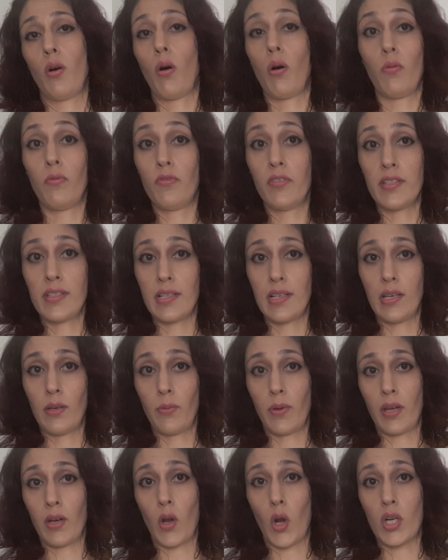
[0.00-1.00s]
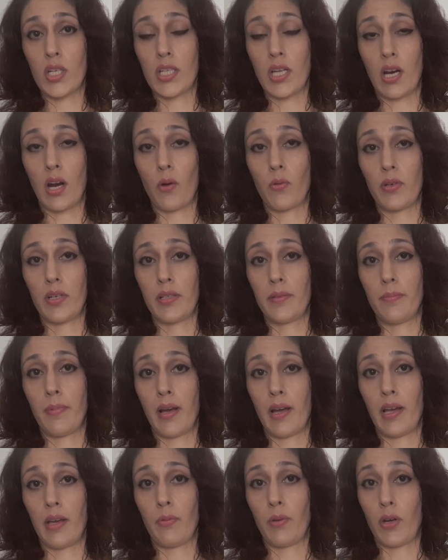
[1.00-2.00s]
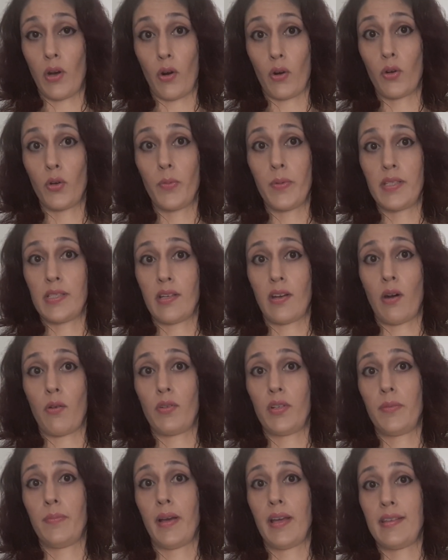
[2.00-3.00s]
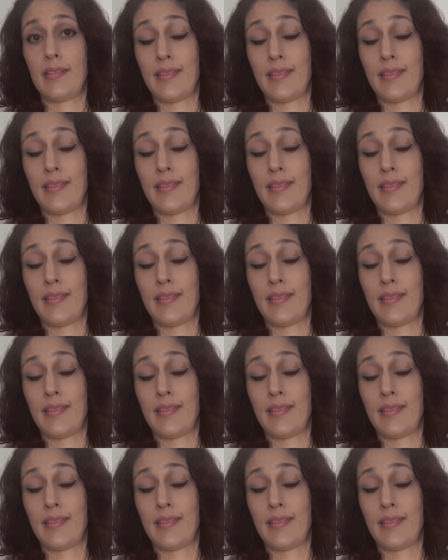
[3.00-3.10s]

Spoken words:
obviously we are not going to be surrounded by